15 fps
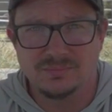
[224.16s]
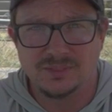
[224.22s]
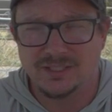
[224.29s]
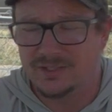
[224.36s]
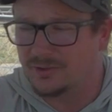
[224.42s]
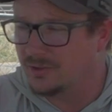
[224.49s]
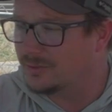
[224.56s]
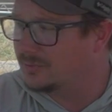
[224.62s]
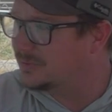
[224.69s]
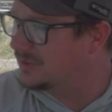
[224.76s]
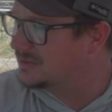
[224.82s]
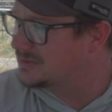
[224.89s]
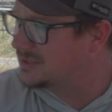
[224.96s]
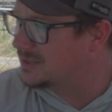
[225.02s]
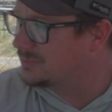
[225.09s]
you know,
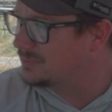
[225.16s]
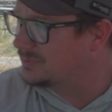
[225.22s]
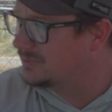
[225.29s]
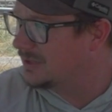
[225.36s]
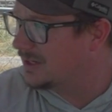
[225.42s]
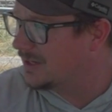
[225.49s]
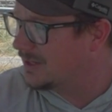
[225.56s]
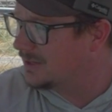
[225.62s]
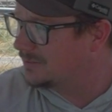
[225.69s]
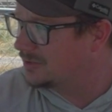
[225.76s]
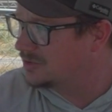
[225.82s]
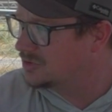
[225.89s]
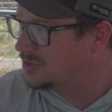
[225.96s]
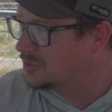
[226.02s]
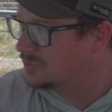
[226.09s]
the tip,
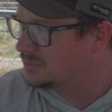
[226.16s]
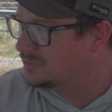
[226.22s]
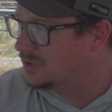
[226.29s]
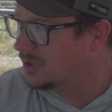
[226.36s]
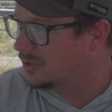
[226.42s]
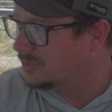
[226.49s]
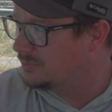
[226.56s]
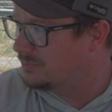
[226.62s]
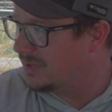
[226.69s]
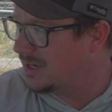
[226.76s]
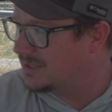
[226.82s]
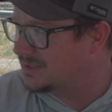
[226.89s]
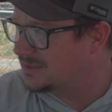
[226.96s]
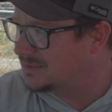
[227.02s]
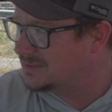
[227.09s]
there's no
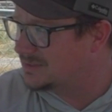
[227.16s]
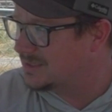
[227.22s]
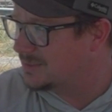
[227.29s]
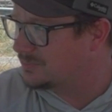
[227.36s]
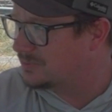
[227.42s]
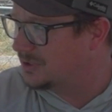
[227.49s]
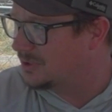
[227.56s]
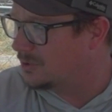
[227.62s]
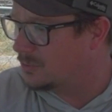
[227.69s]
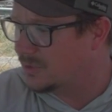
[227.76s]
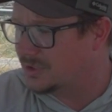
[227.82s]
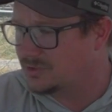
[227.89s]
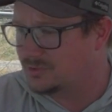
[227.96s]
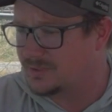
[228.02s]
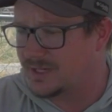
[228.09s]
bend in the tip, you know,
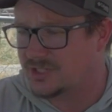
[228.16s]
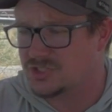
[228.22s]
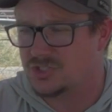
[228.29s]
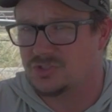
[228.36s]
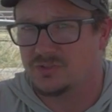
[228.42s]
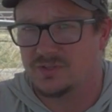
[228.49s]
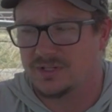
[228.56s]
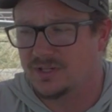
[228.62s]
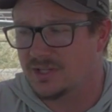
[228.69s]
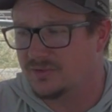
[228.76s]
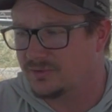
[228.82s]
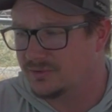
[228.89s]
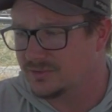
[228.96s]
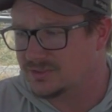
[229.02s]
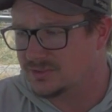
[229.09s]
one direction or
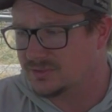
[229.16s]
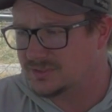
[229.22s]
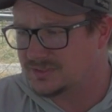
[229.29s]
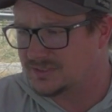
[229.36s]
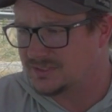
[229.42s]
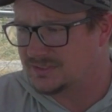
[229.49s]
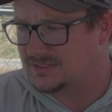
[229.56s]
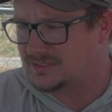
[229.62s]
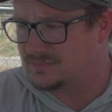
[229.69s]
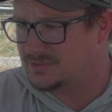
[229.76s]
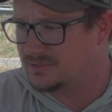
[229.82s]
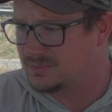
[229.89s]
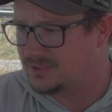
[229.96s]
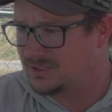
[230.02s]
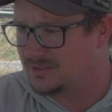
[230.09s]
another, so it
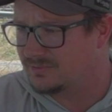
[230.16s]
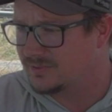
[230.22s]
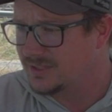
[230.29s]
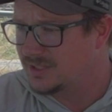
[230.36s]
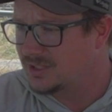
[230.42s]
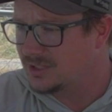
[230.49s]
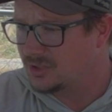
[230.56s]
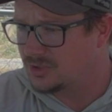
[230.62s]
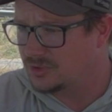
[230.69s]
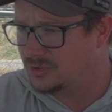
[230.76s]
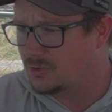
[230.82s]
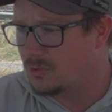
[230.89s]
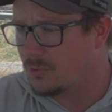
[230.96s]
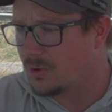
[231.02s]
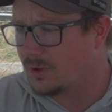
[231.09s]
seems to be of
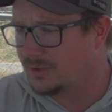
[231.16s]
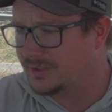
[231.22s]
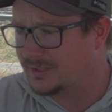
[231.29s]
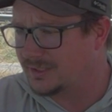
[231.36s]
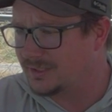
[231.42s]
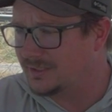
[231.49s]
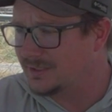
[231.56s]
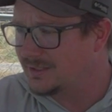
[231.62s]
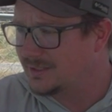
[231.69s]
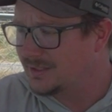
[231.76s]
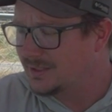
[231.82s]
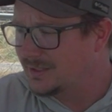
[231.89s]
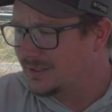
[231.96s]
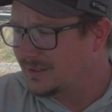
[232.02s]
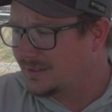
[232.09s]
good quality.
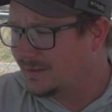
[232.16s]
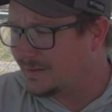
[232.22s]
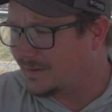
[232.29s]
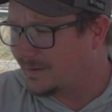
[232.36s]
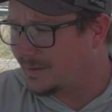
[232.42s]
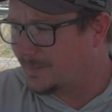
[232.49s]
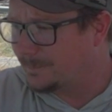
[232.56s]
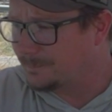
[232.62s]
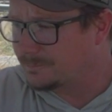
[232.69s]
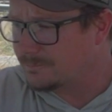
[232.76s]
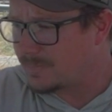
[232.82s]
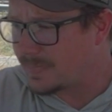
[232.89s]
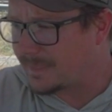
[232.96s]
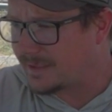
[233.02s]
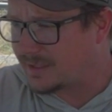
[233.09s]

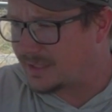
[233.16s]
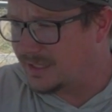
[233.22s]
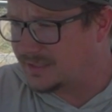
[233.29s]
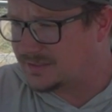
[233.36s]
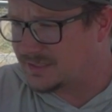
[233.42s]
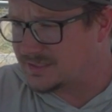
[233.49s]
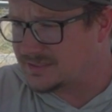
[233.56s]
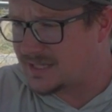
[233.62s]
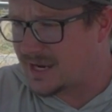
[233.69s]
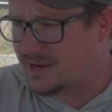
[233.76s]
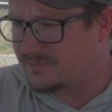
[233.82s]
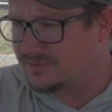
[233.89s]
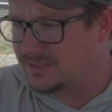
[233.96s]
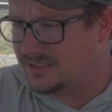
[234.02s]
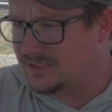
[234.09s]
It does
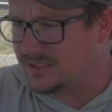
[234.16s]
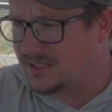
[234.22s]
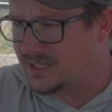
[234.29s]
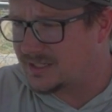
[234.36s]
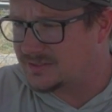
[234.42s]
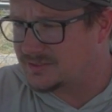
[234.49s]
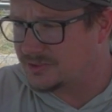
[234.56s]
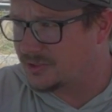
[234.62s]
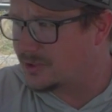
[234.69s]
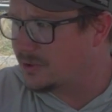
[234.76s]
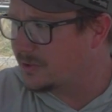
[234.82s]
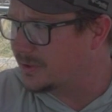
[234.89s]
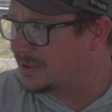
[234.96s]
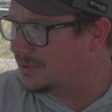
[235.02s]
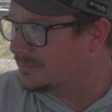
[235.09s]
have the
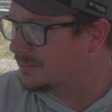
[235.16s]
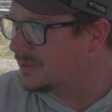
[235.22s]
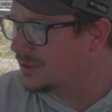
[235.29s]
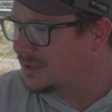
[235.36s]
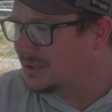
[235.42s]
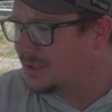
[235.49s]
zirconium